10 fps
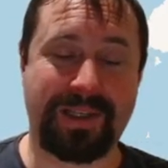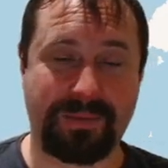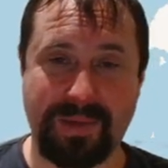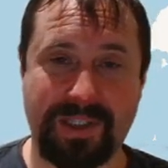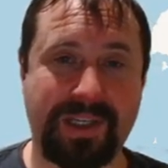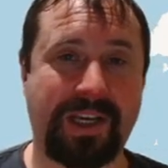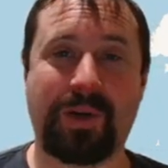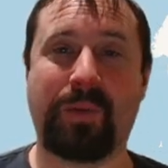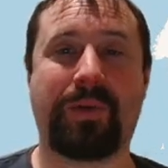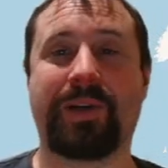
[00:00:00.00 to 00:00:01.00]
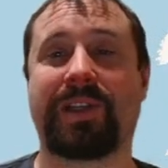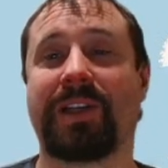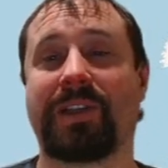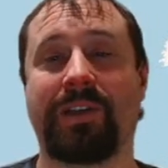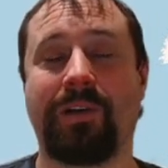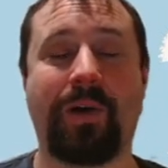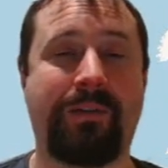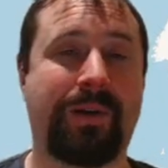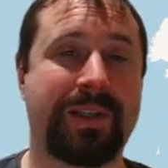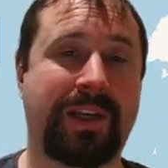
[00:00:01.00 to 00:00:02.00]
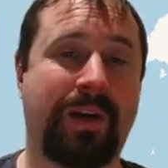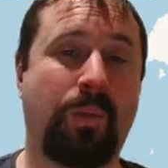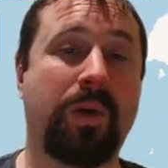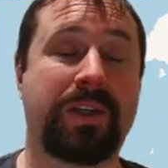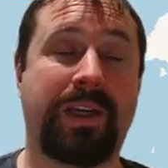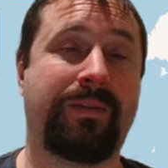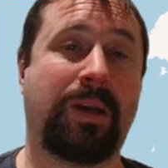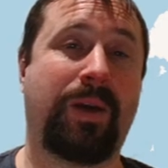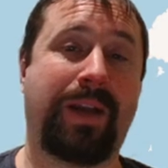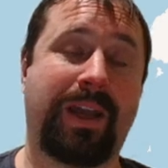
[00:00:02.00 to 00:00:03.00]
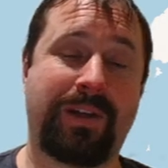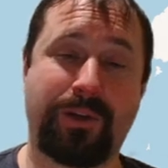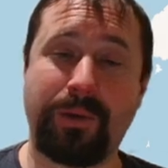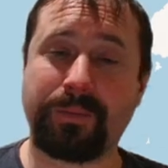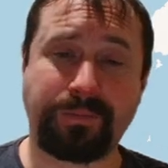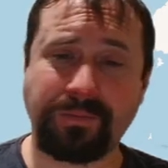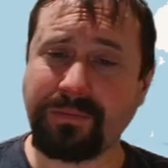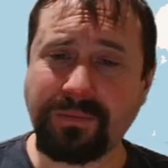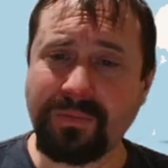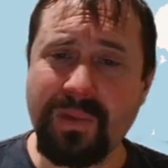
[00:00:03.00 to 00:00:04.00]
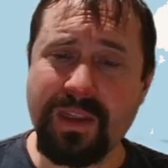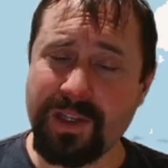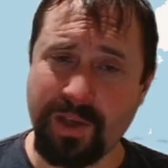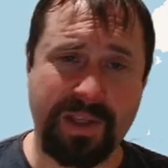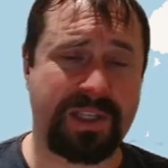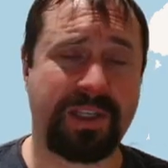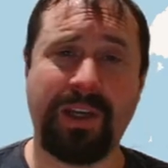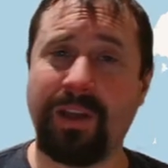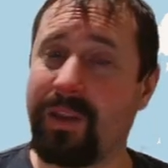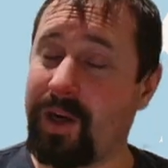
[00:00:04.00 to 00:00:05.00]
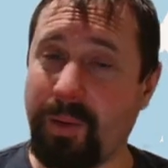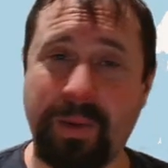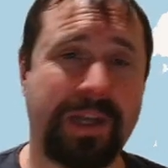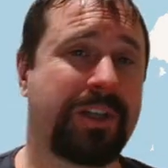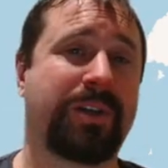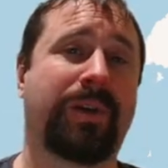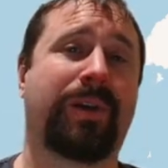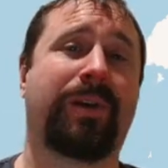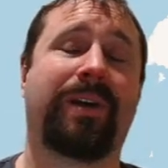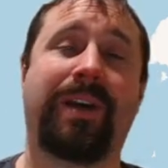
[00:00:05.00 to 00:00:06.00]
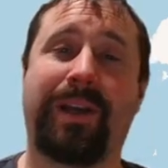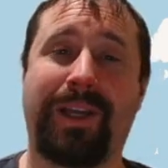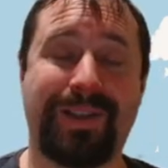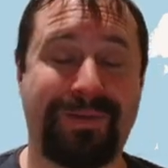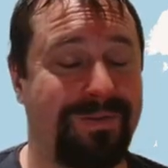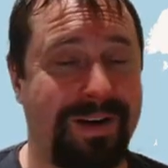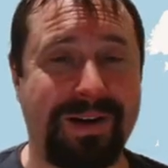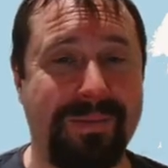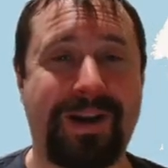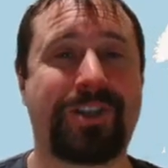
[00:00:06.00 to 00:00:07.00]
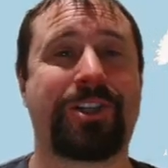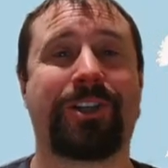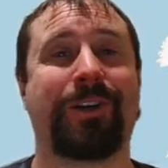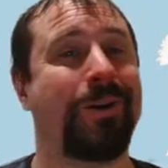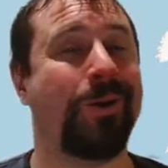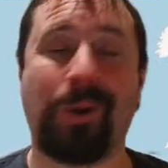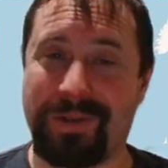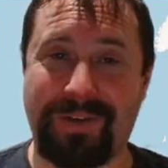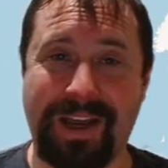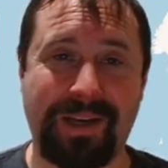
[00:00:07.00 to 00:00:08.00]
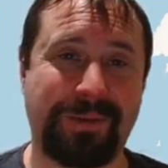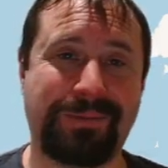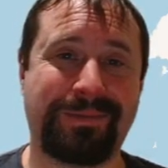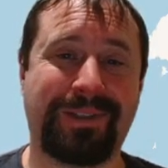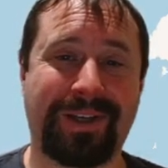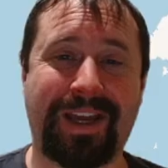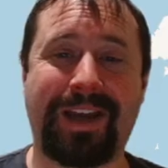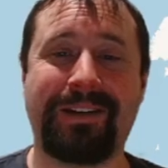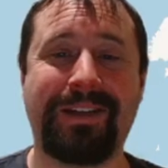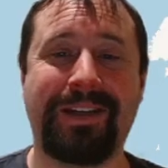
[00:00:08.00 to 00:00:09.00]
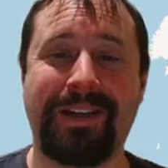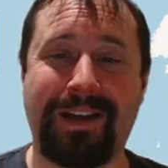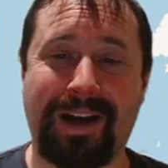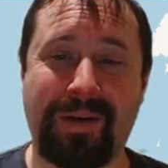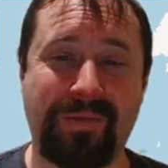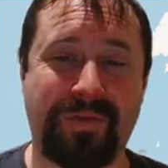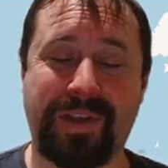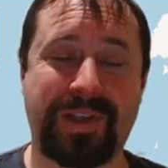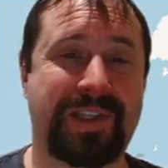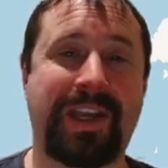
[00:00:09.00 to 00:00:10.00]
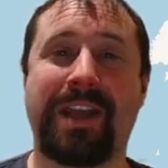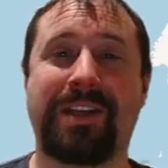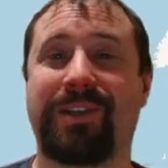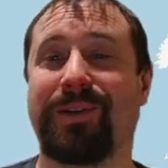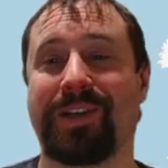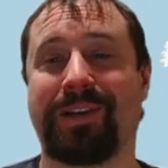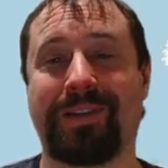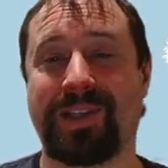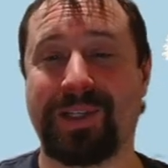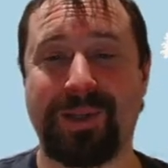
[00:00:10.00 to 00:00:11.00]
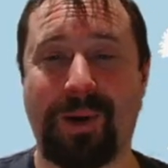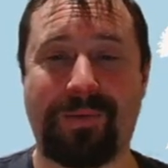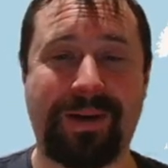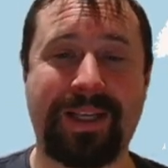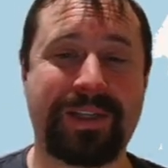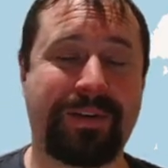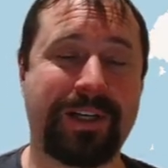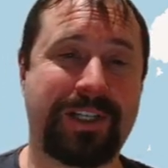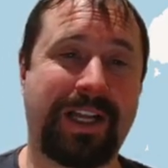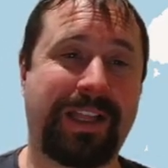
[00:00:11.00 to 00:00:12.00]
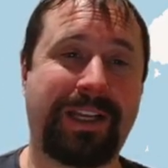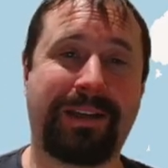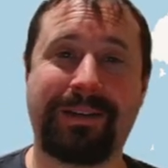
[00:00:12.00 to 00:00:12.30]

It's a technical process that not everyone's going to want to even learn how to do. So this that I'm about to show you is very much not available, okay, for the standard user. This is not released functionality.